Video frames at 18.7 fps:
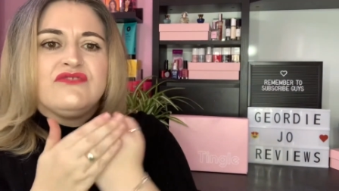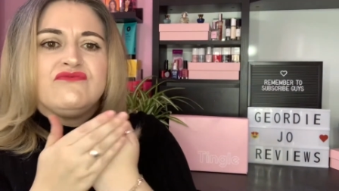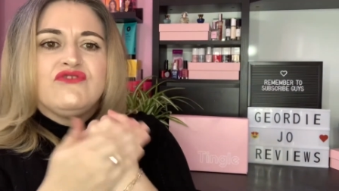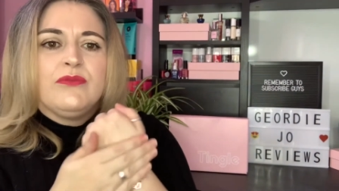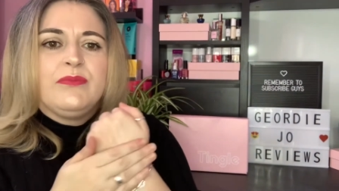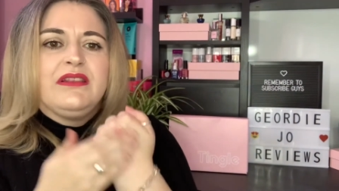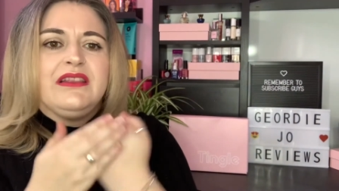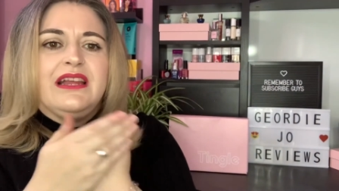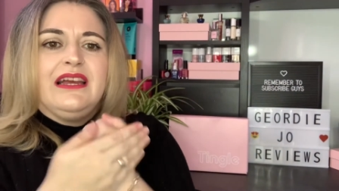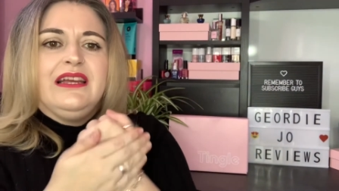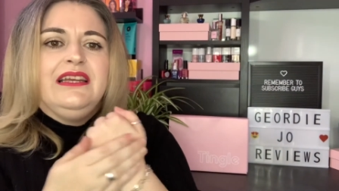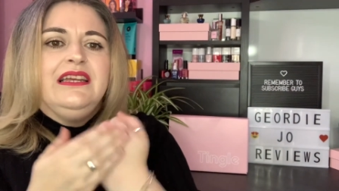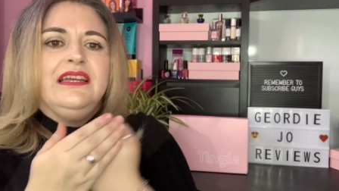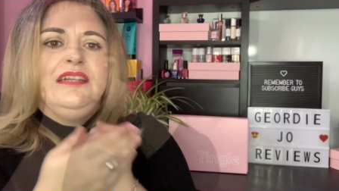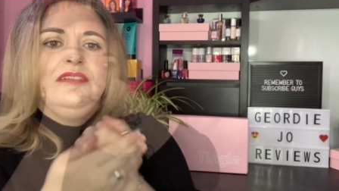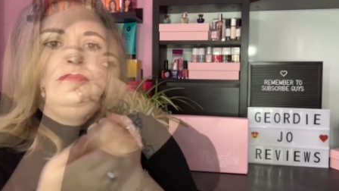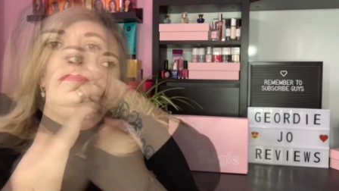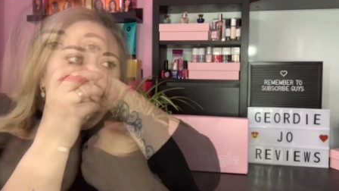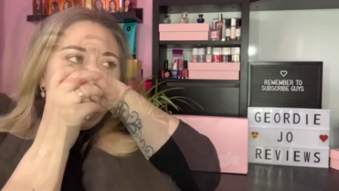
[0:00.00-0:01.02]
rubbing that
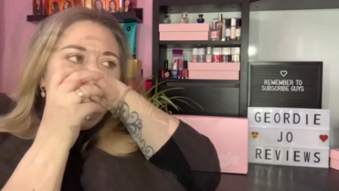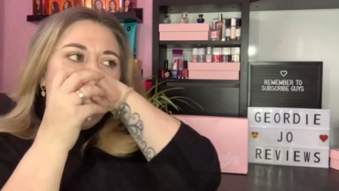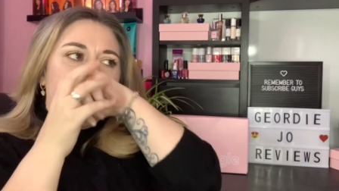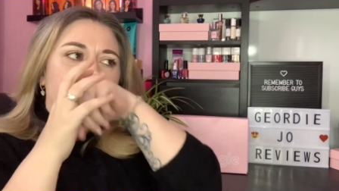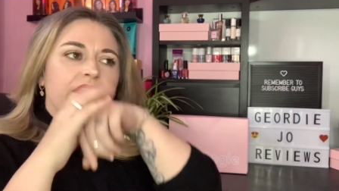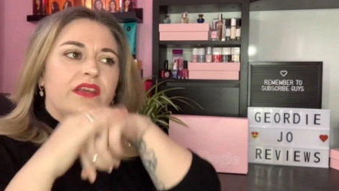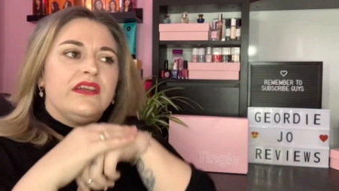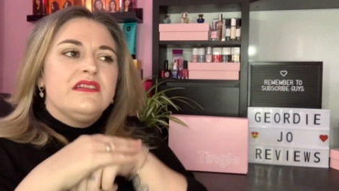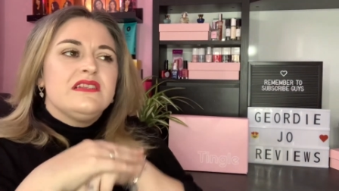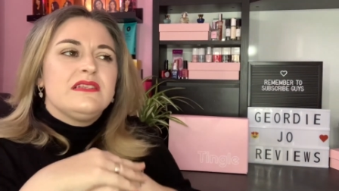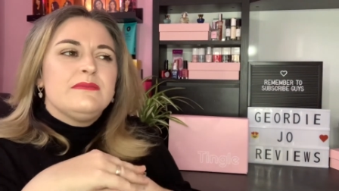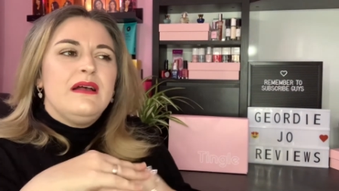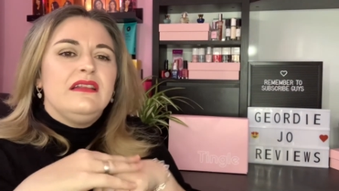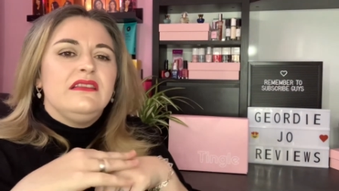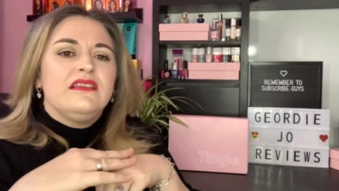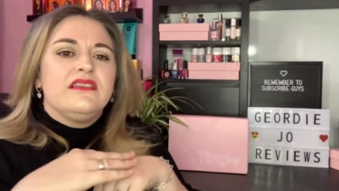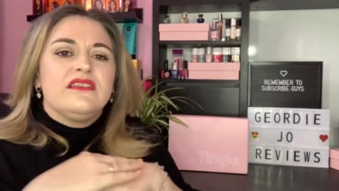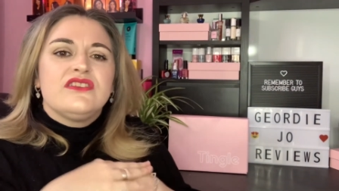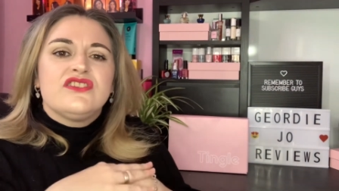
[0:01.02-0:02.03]
in. You can smell
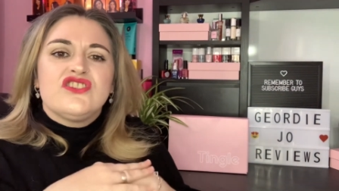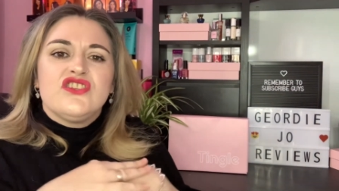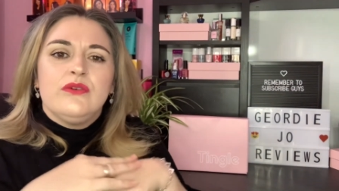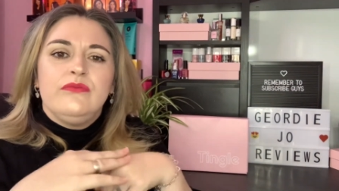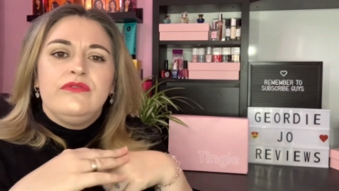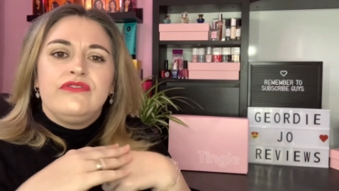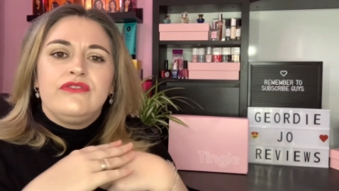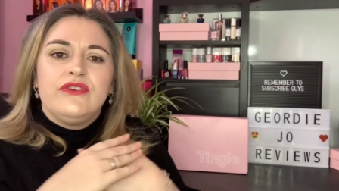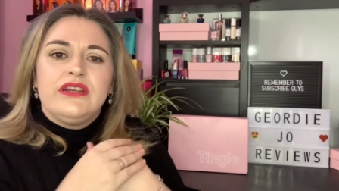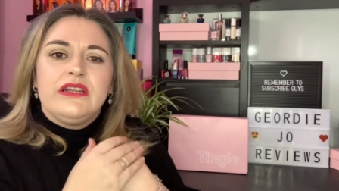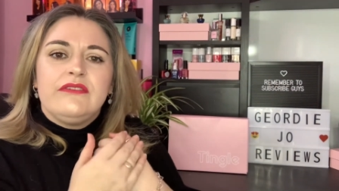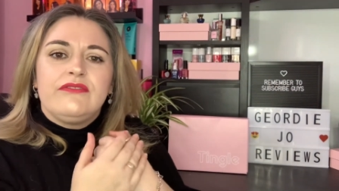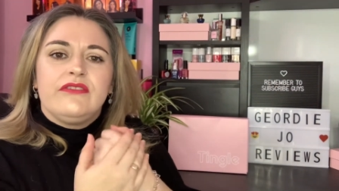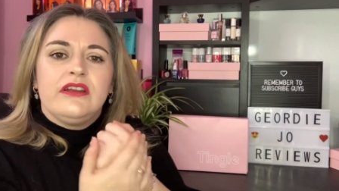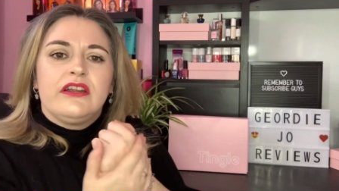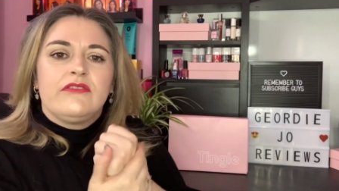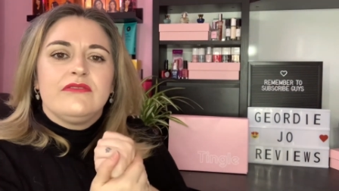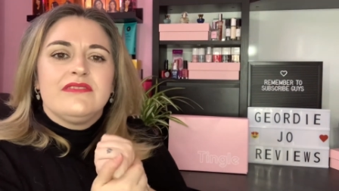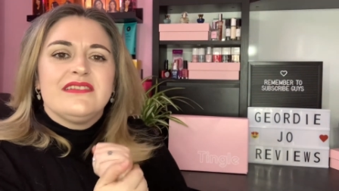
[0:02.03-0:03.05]
that there's some fruity
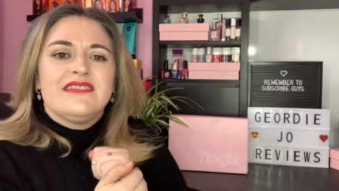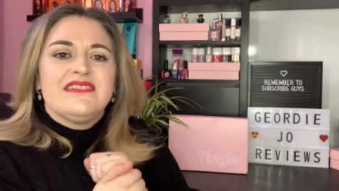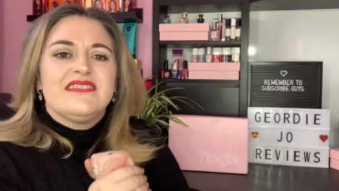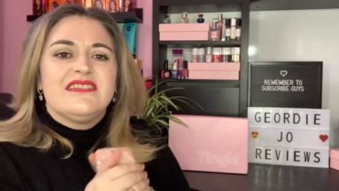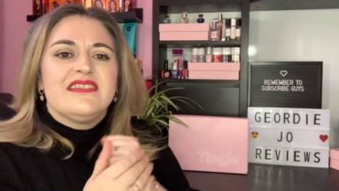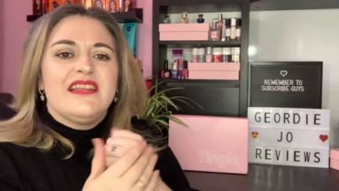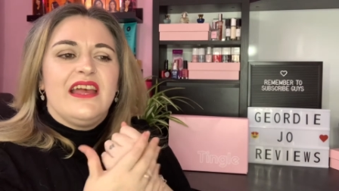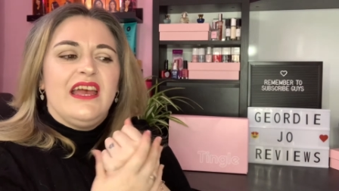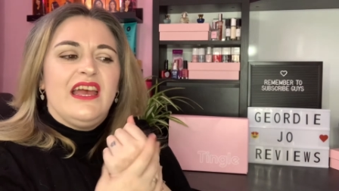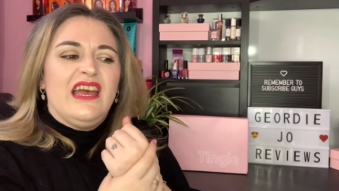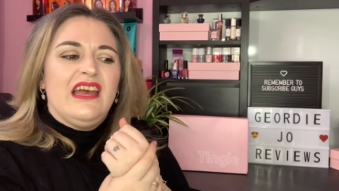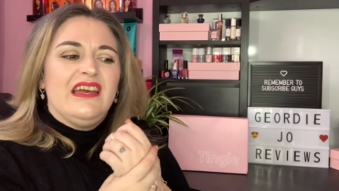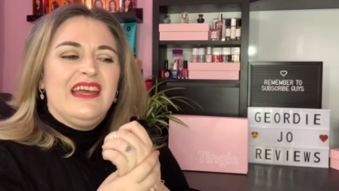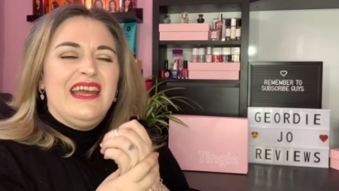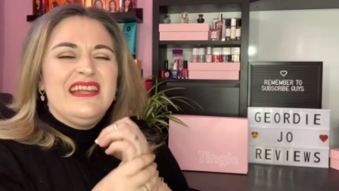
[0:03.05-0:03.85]
fragrances there.